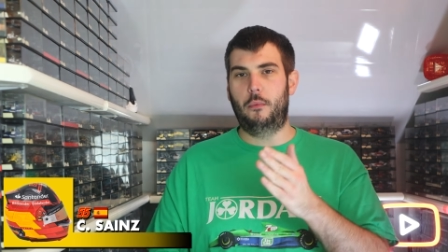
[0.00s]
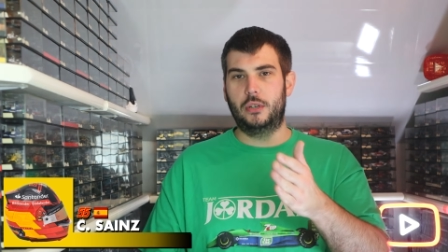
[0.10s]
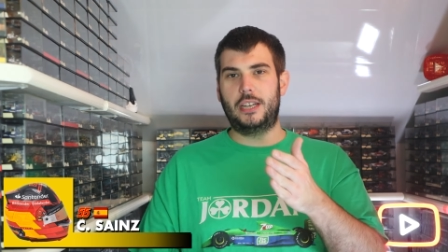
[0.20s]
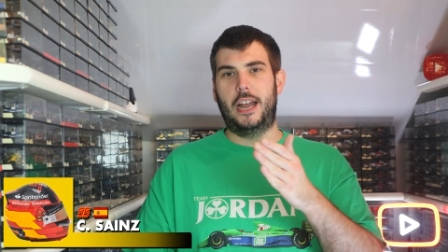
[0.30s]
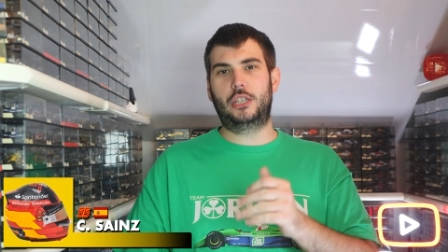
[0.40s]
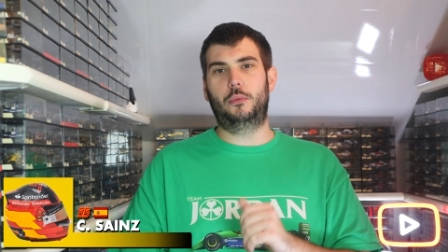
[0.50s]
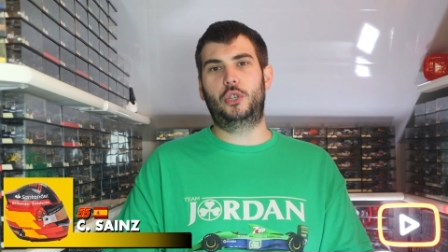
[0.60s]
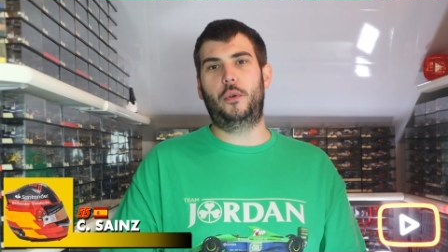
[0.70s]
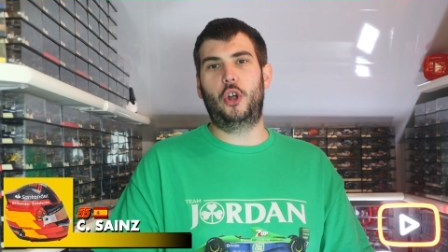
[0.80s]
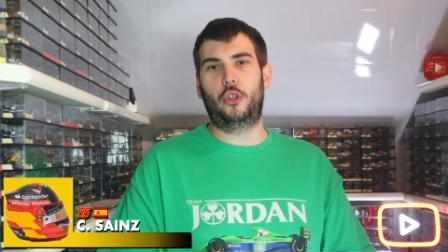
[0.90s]
It was Sainz that
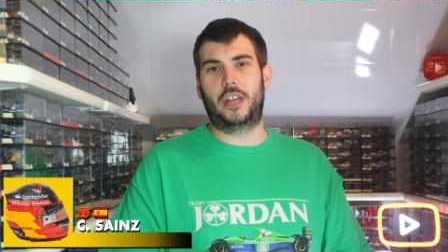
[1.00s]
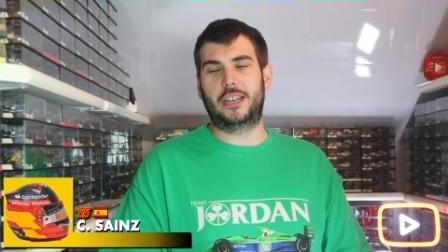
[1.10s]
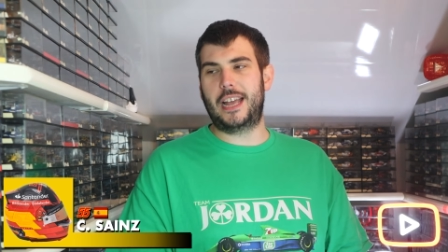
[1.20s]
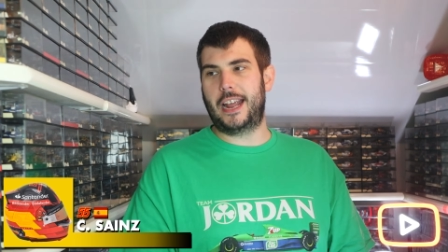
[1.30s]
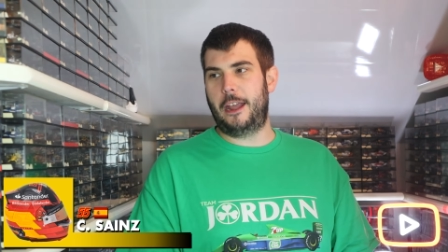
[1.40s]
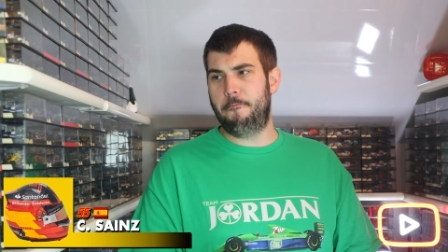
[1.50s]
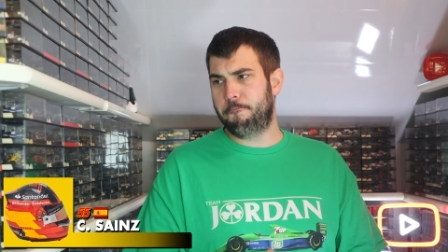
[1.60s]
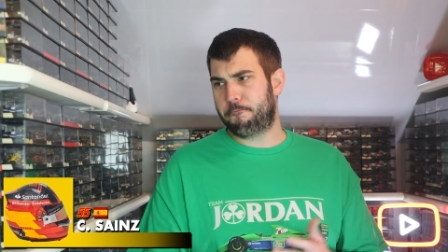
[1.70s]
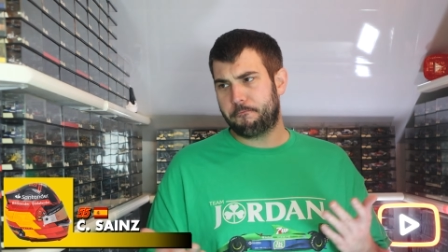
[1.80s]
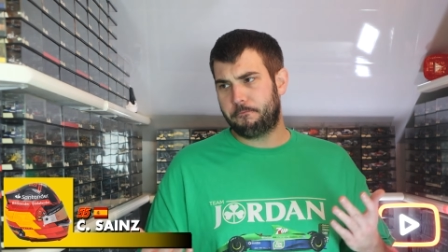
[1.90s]
was doing all the attacking,